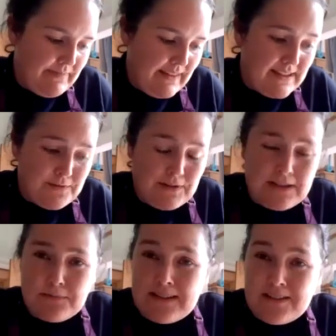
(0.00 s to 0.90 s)
This
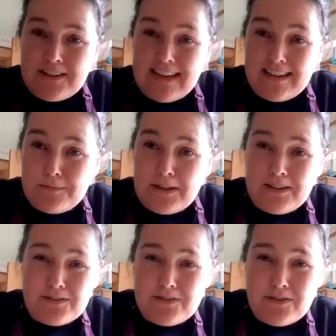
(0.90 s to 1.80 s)
recipe stood out to me
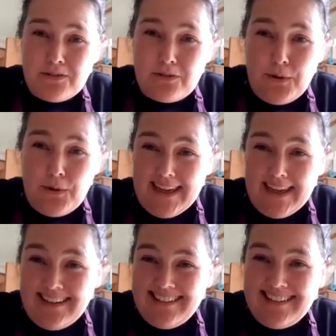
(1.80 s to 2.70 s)
because it's so quick.
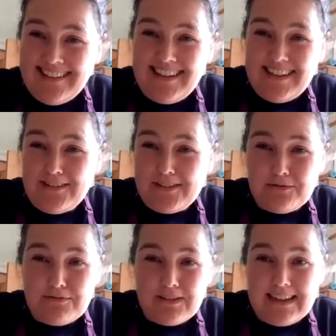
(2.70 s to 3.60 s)
It's
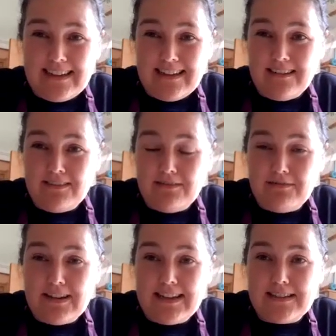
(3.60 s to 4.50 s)
really
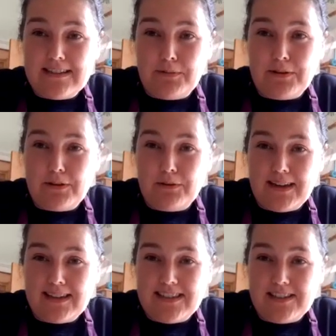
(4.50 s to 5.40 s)
simple and quick
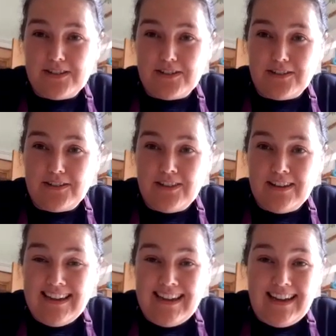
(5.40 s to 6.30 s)
to do.
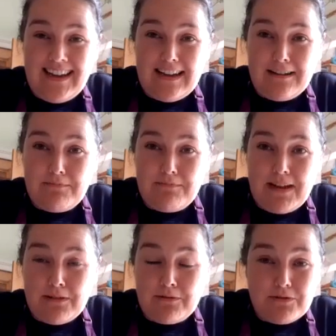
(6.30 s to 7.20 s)

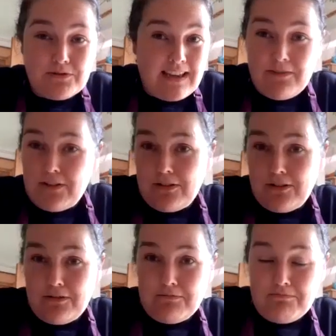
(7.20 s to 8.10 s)
And will save
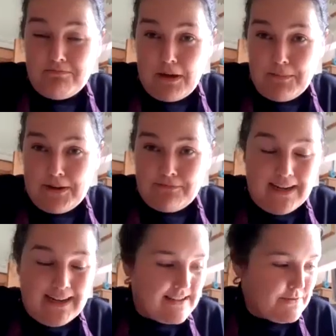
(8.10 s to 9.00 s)
you a bit of
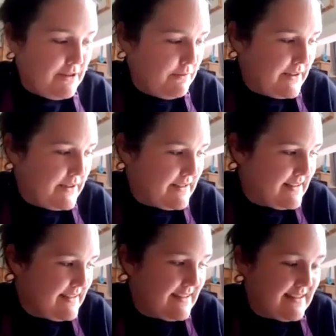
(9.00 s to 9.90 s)
money as well, because
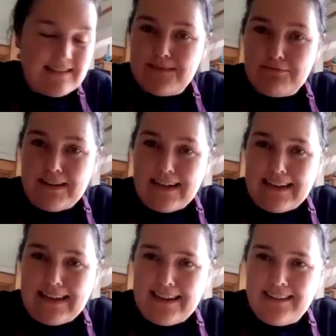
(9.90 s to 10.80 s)
it's
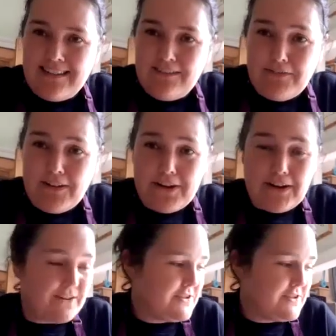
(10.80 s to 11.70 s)
really very
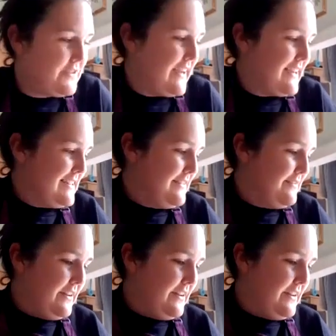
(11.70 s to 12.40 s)
cost effective.